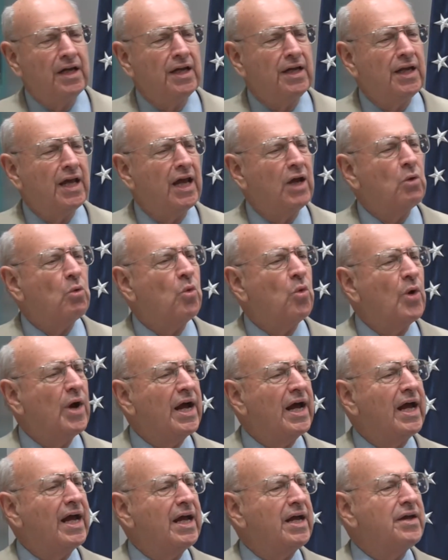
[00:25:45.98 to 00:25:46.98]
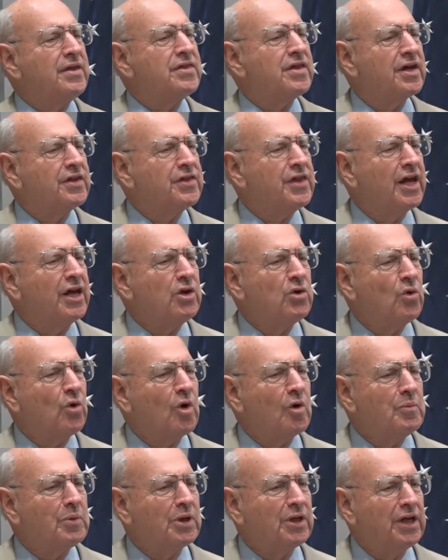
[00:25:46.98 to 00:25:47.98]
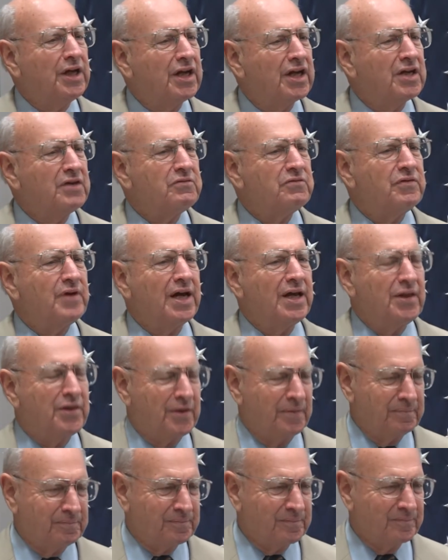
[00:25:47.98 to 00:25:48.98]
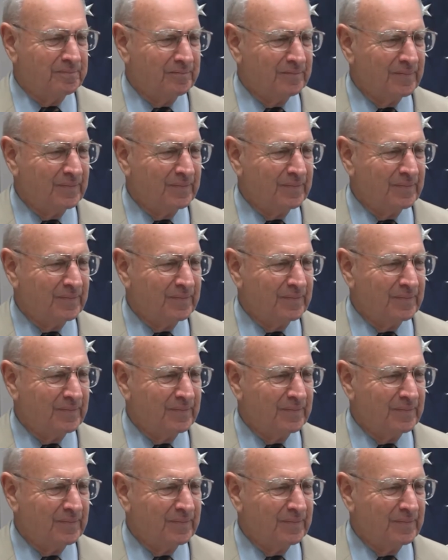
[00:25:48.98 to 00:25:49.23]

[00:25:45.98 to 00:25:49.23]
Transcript: in a way that they normally convey them.